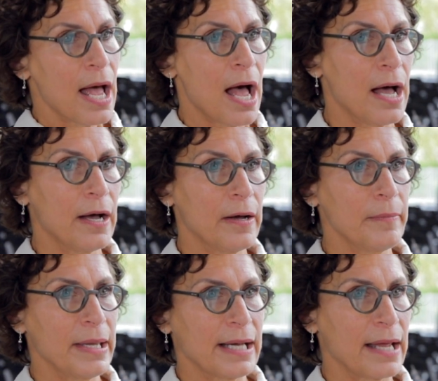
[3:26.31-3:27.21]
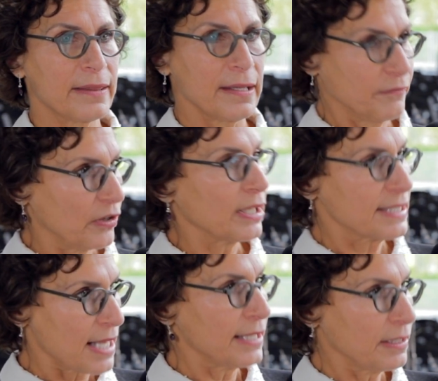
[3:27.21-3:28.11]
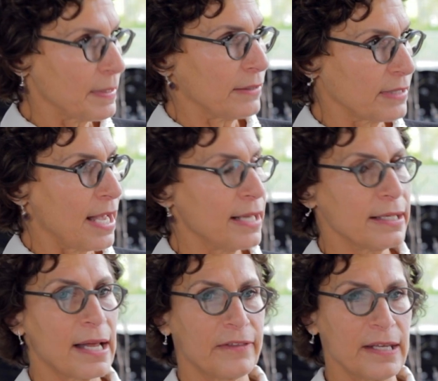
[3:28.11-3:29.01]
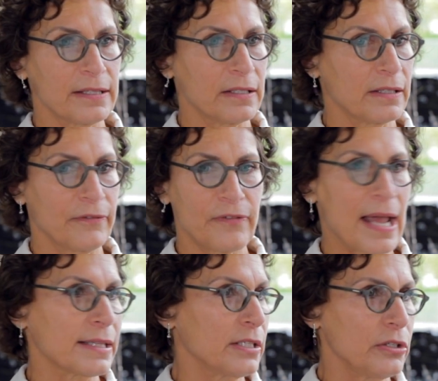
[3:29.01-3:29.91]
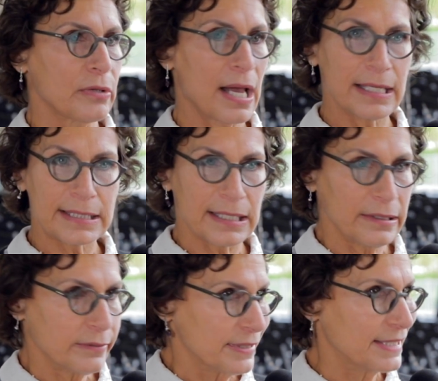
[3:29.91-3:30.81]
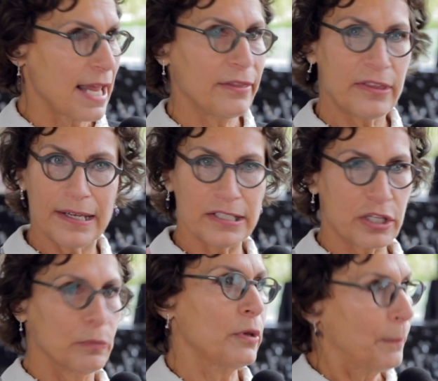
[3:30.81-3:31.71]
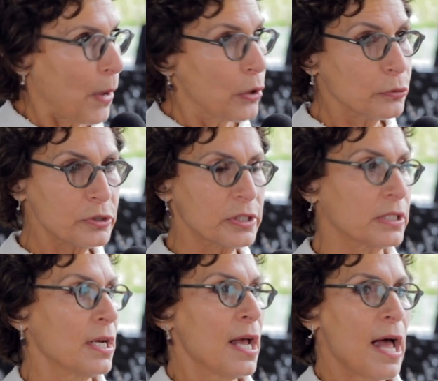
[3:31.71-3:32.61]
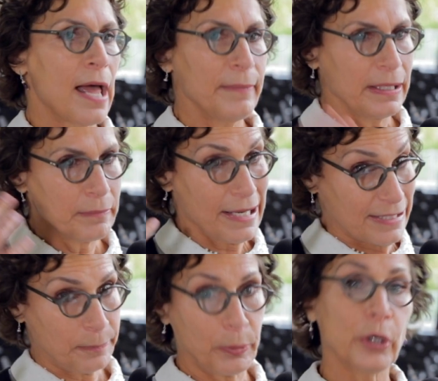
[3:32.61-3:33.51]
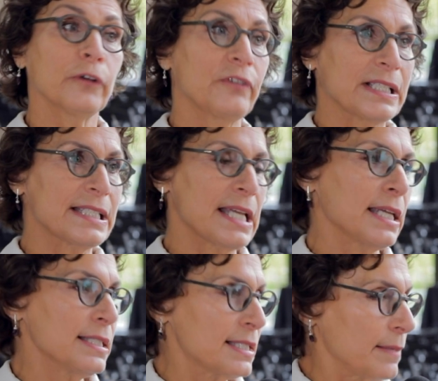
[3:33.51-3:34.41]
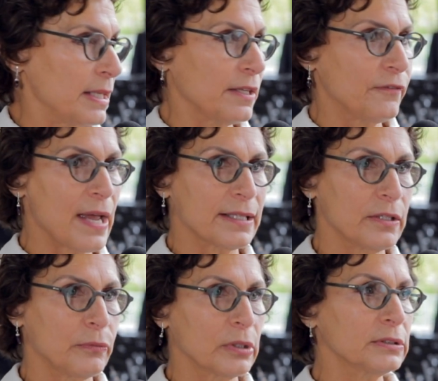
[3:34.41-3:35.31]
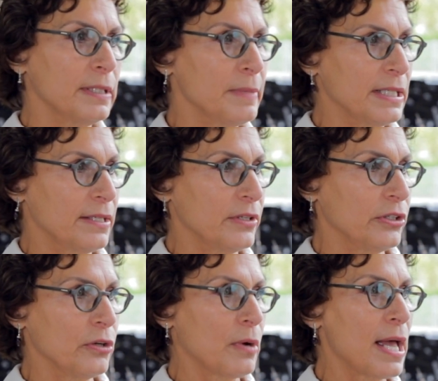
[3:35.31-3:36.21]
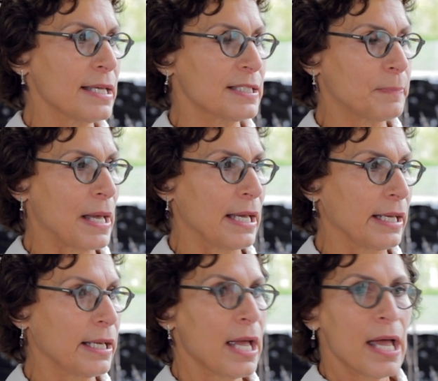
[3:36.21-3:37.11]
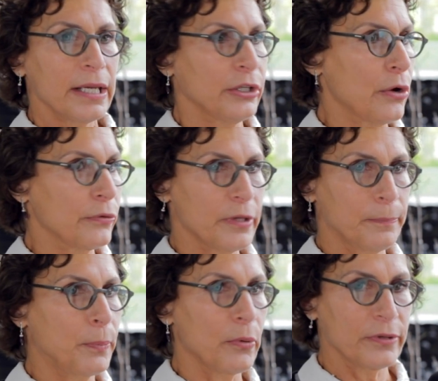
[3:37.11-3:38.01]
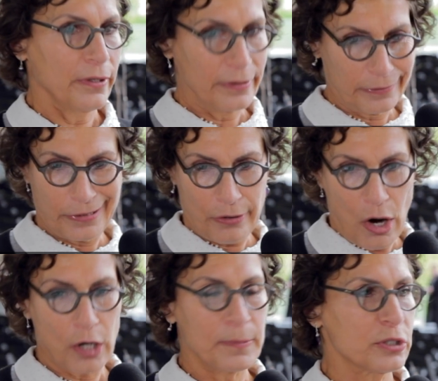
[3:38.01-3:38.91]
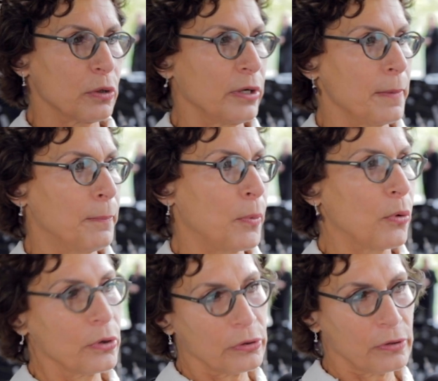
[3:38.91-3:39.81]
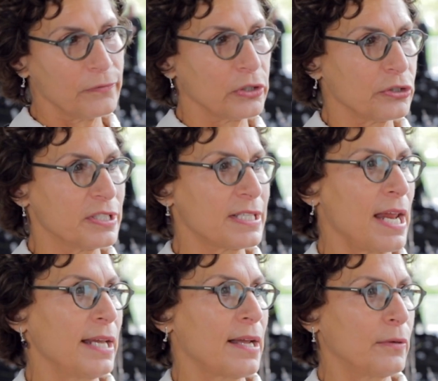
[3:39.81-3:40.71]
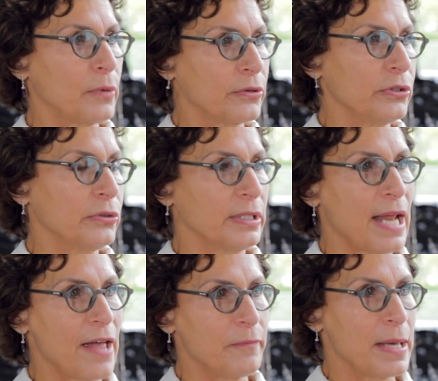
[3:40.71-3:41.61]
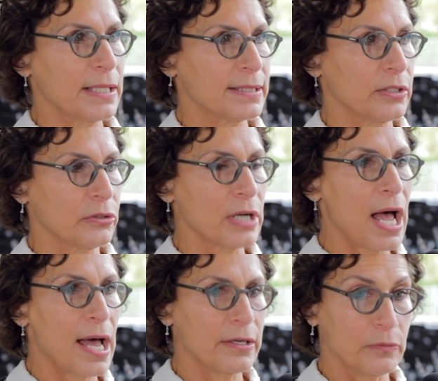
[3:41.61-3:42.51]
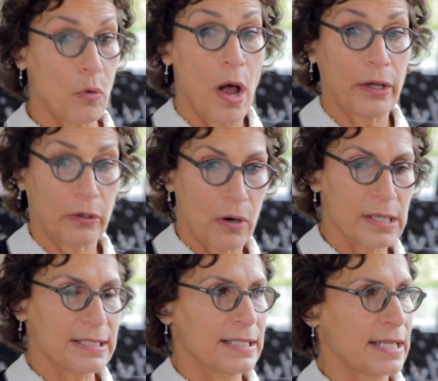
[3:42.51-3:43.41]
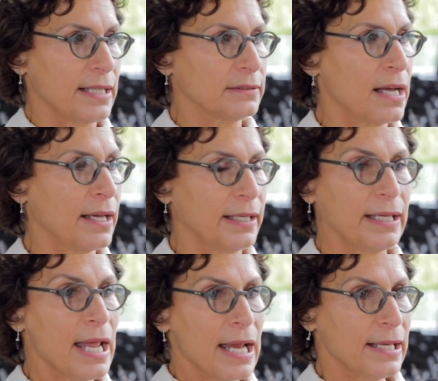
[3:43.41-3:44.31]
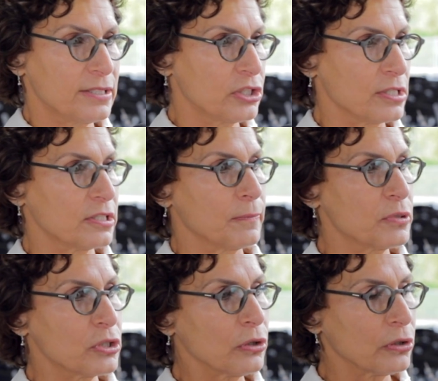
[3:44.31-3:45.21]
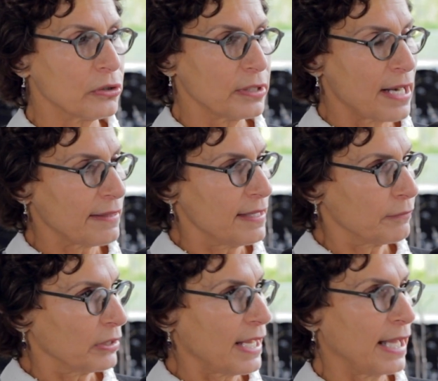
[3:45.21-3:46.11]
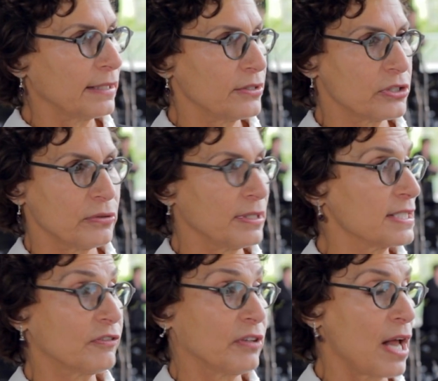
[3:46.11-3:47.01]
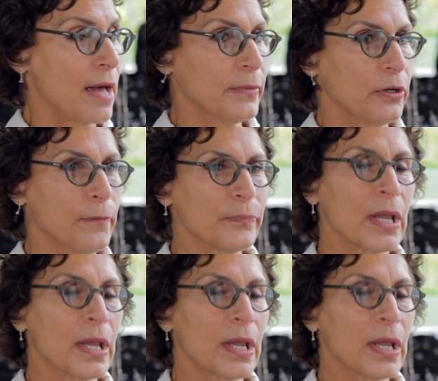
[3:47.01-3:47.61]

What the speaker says: and I'm very excited about that. And I think that the fact that you guys can send things through the post, makes perfect sense. The fact that we're limited in the U.S. by, the arbitrary border of your state on whether you can have medicine or not and walk across the state line is just absurd. And I think what Canada's doing is phenomenal.